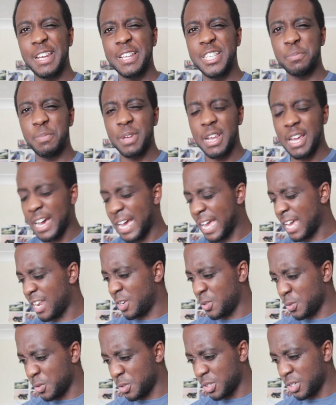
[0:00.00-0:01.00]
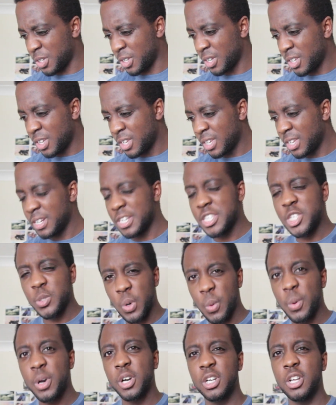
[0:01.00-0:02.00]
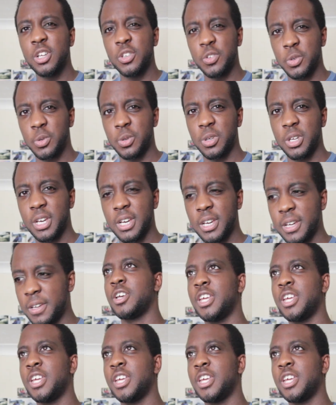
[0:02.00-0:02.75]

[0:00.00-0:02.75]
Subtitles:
You need to be like, all right, look, this is what we're gonna do, yeah?